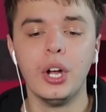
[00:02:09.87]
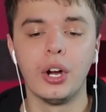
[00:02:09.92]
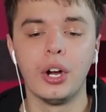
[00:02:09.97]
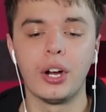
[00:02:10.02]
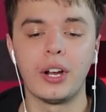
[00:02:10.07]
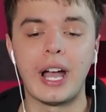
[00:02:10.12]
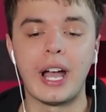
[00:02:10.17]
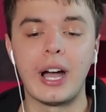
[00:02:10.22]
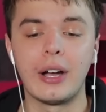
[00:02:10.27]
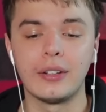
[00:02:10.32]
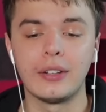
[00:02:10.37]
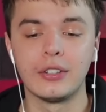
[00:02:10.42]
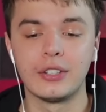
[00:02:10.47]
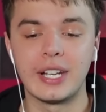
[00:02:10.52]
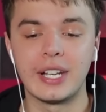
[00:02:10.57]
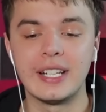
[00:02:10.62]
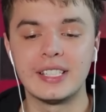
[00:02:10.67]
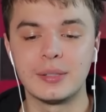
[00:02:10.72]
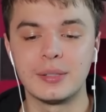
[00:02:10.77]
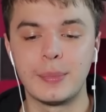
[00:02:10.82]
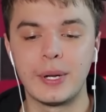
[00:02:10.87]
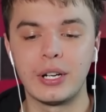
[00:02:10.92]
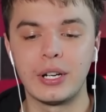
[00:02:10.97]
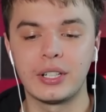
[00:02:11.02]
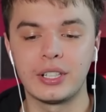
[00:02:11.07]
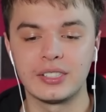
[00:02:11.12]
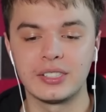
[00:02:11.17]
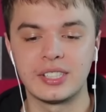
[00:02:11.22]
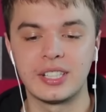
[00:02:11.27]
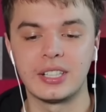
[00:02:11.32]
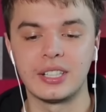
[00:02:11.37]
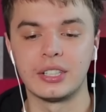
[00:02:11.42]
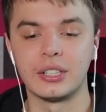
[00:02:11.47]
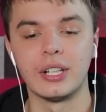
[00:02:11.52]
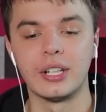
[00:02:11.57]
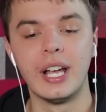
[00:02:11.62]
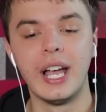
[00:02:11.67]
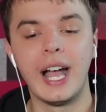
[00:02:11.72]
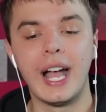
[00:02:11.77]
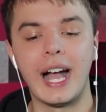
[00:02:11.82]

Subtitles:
or that he's a America's Hitler.